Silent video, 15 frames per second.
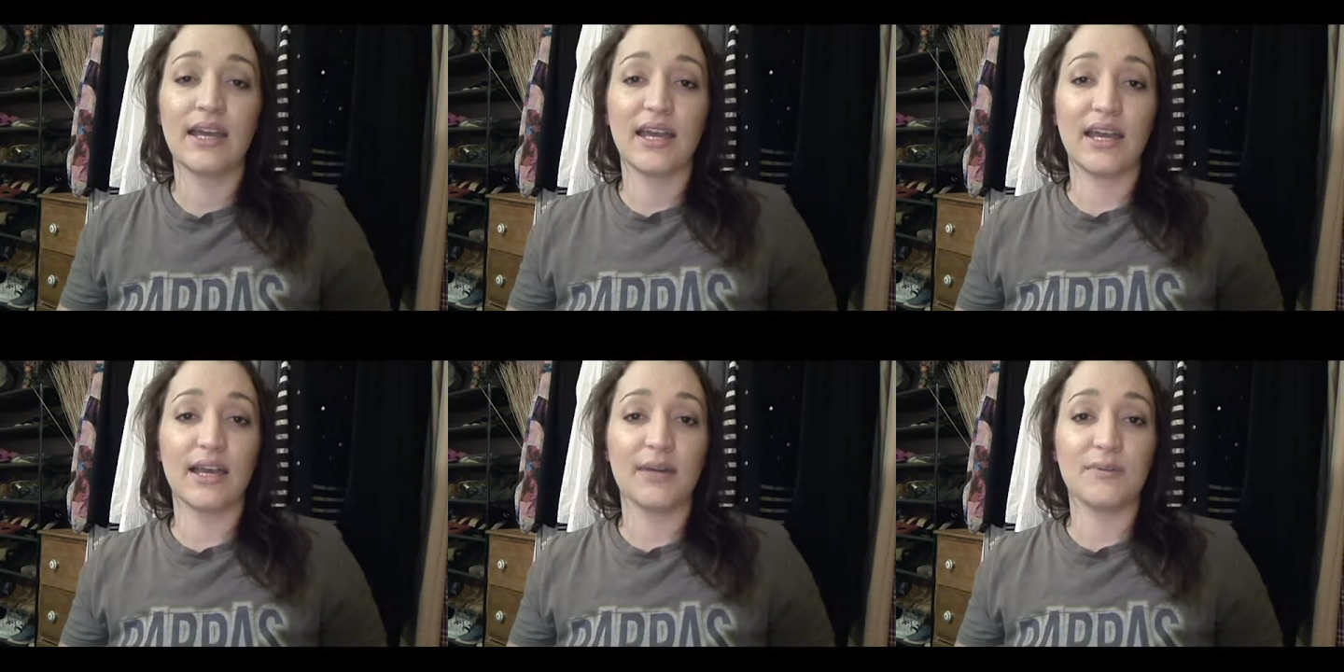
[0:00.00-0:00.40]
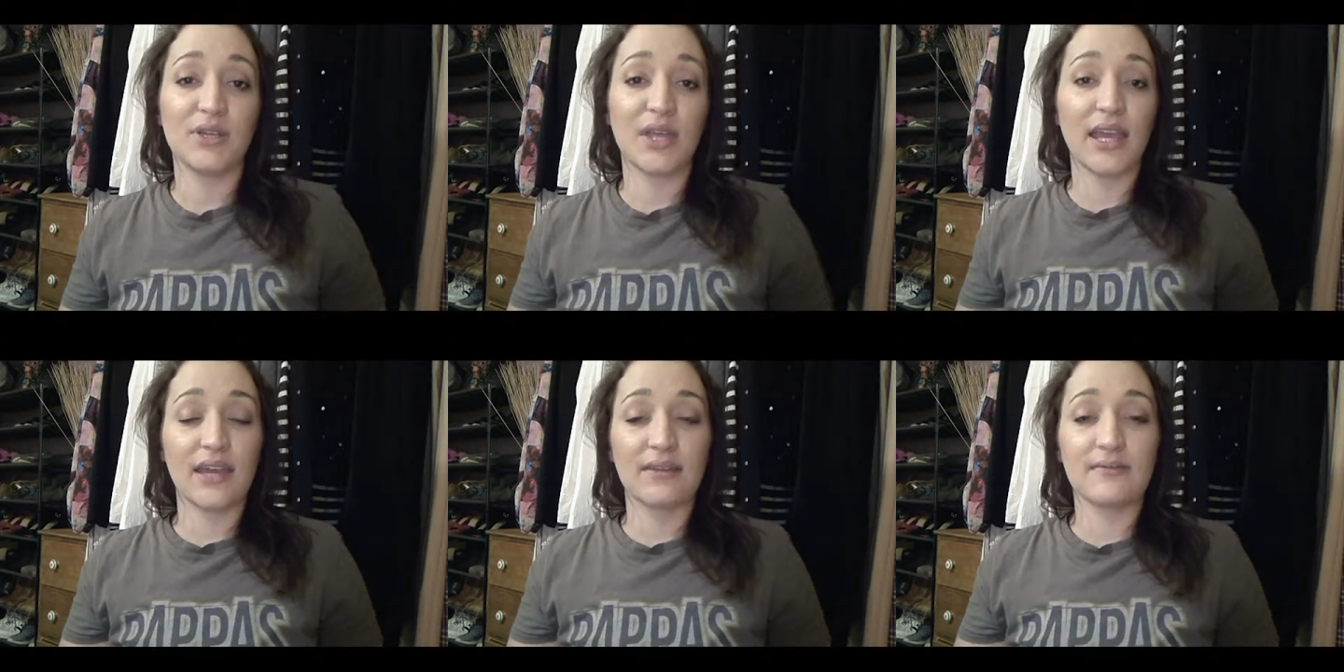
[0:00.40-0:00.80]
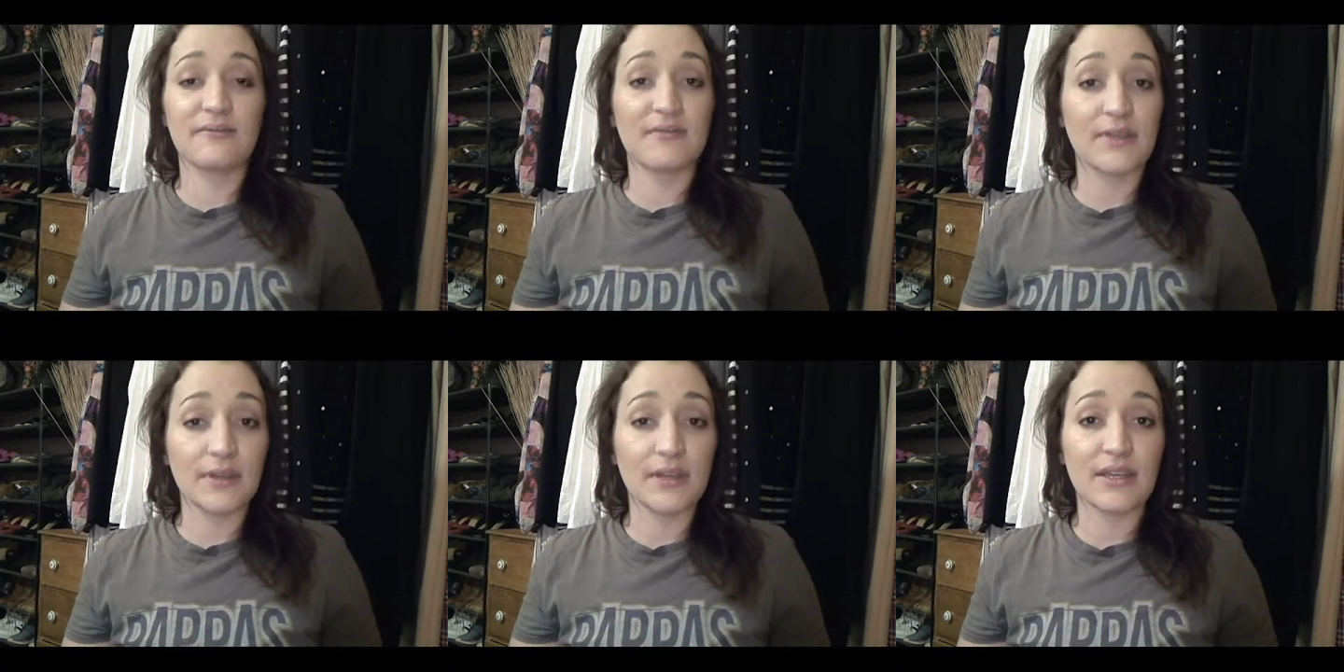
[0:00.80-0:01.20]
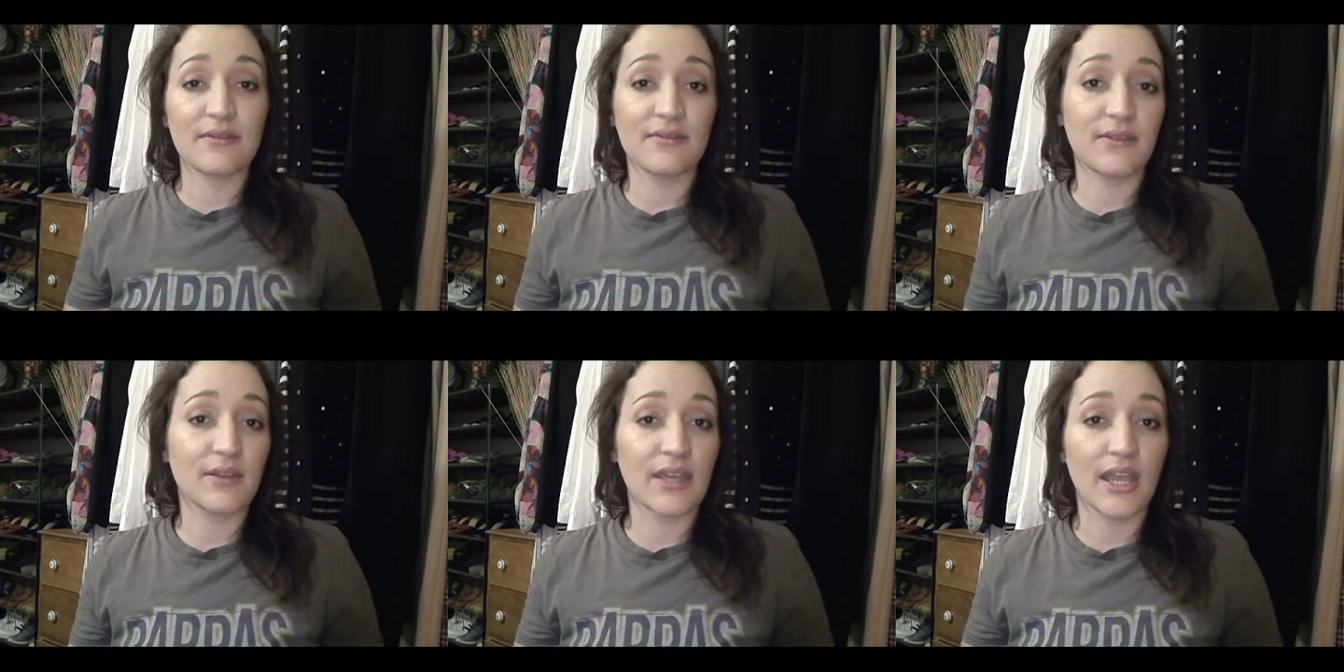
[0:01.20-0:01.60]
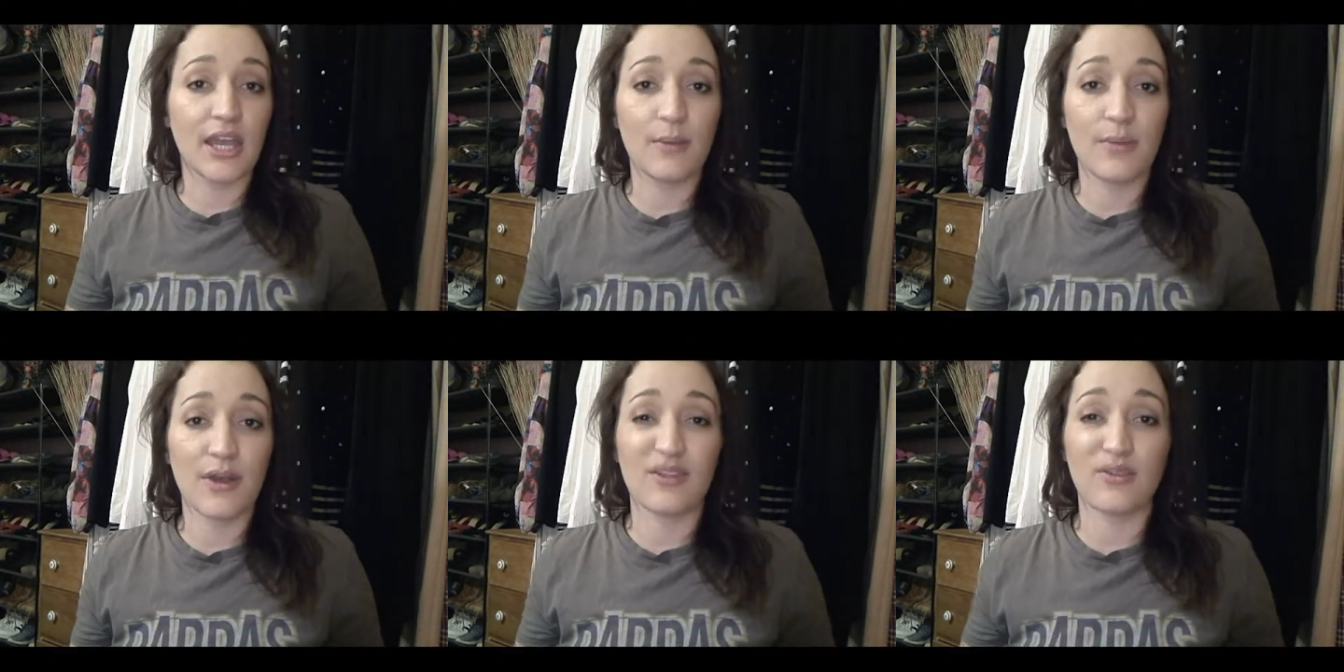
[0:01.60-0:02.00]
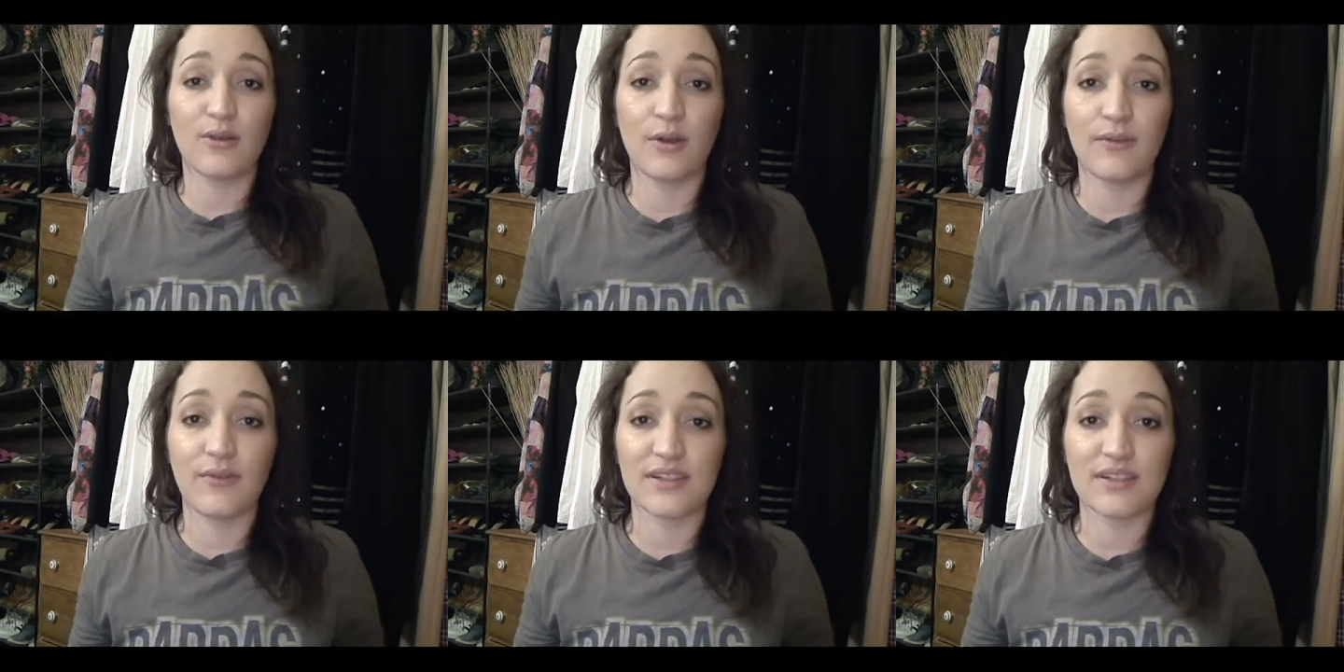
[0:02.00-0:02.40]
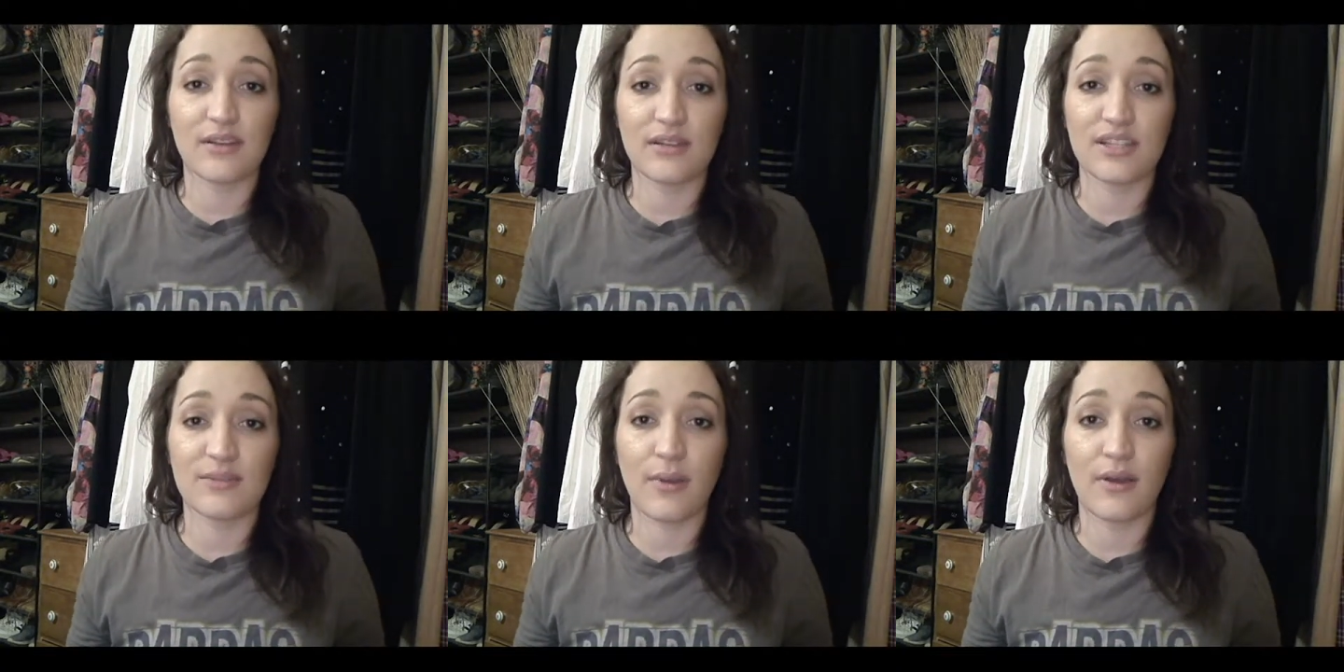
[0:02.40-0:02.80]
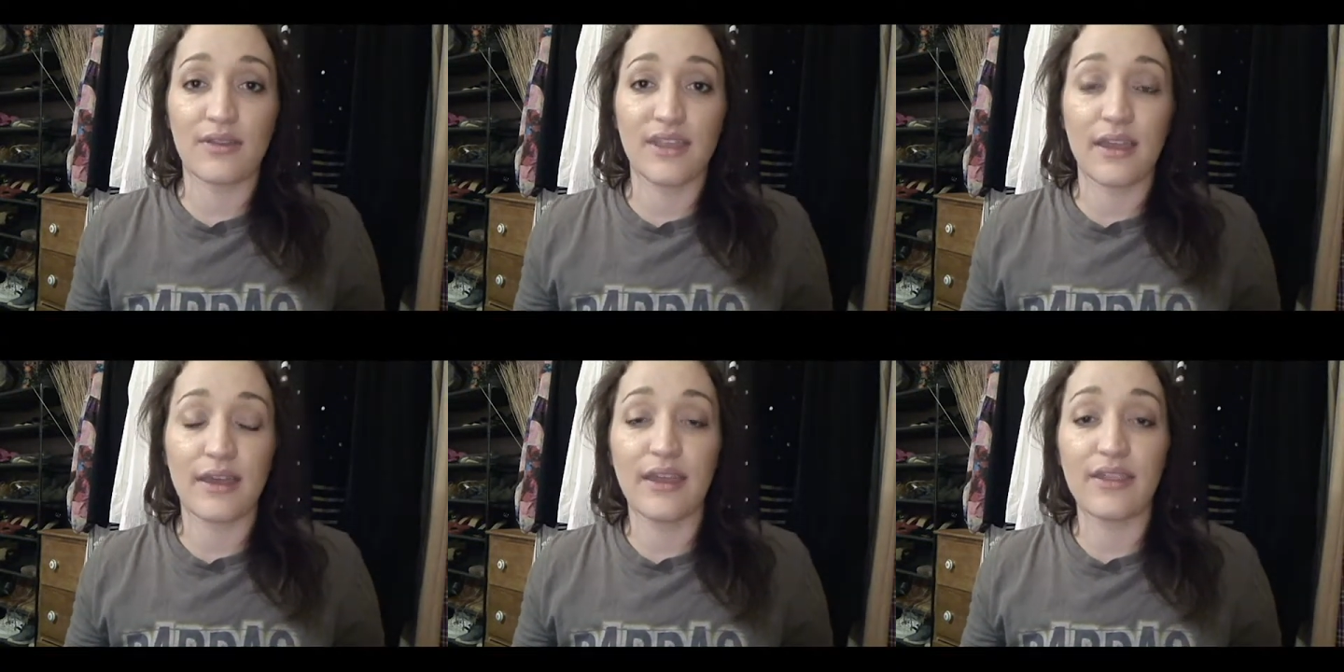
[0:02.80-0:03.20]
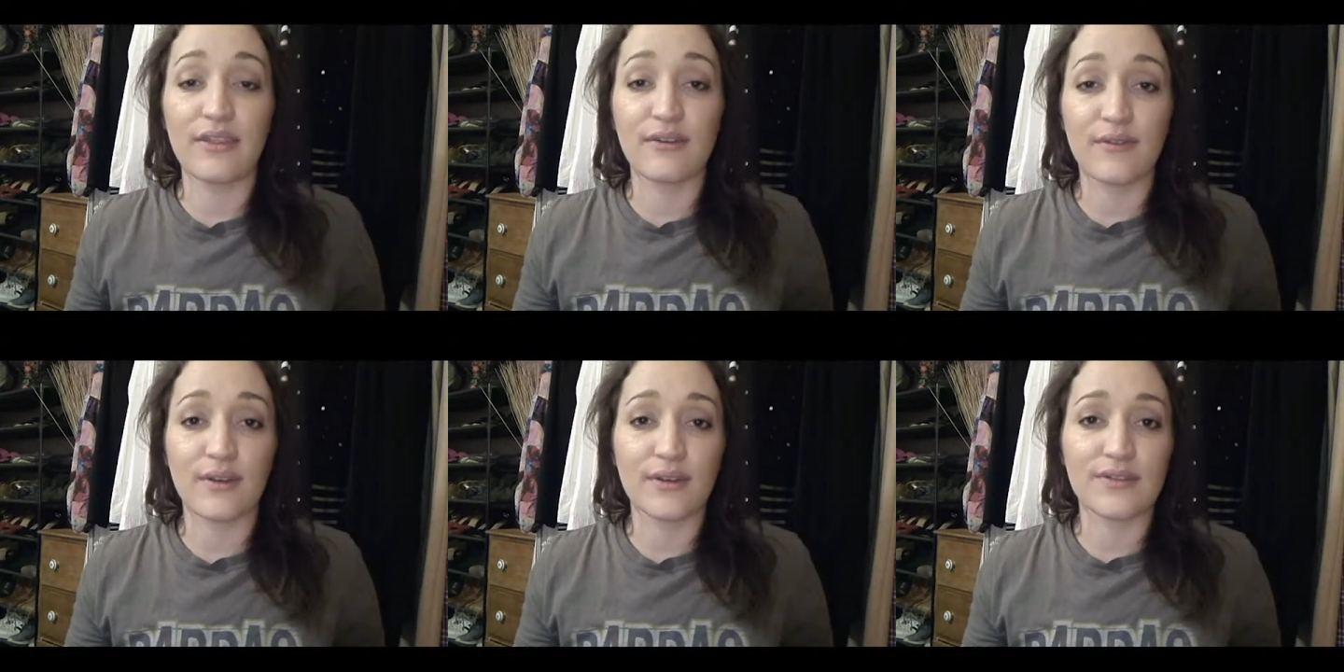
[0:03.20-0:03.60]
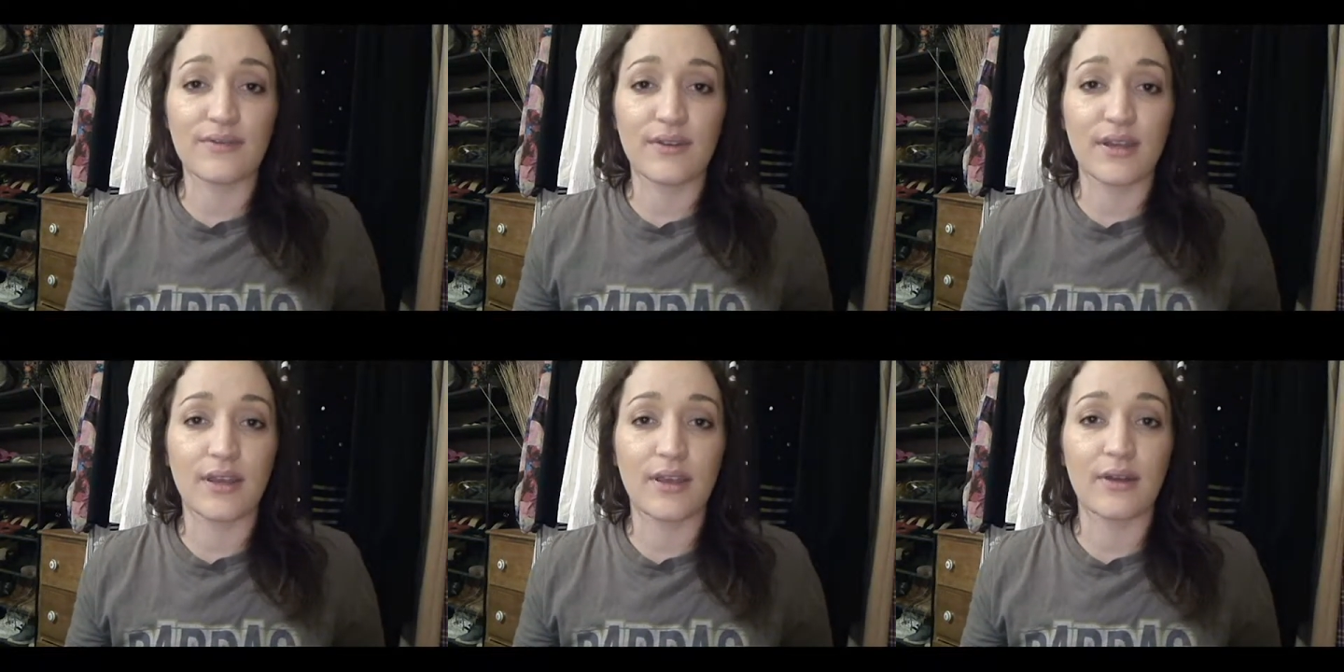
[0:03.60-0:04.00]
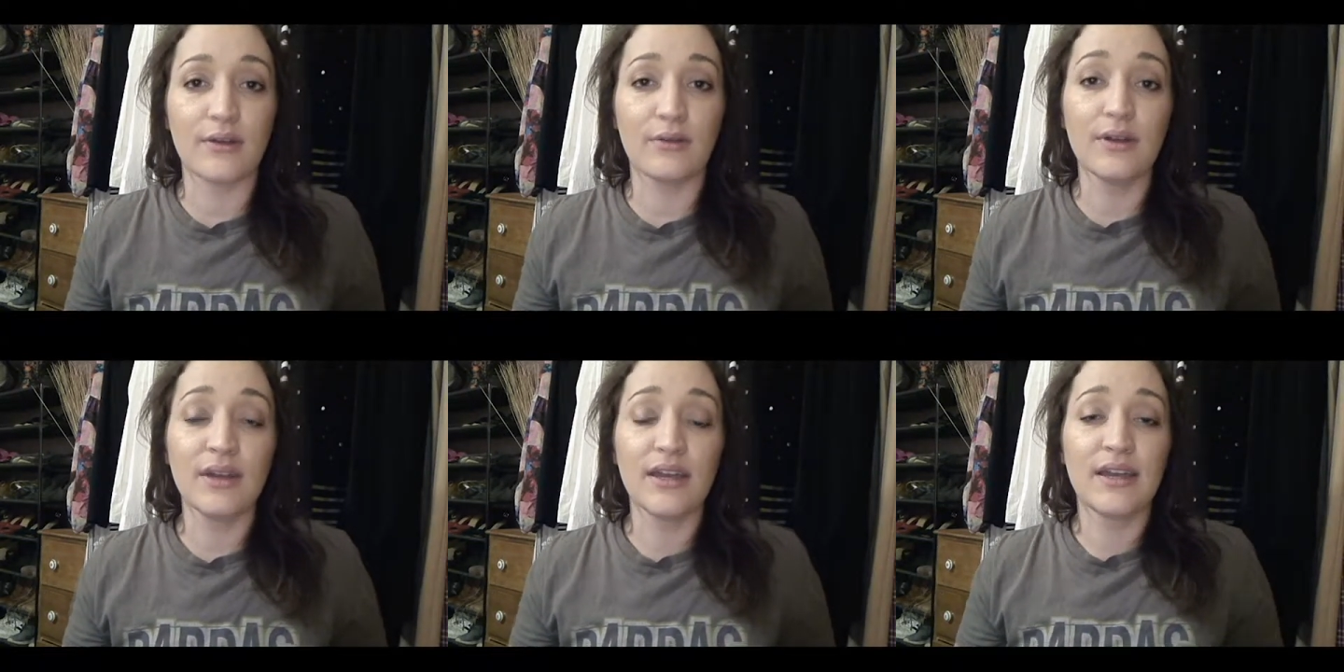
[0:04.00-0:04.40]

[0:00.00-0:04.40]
You can feel it filling up. I don't know if I talked about that in the first video.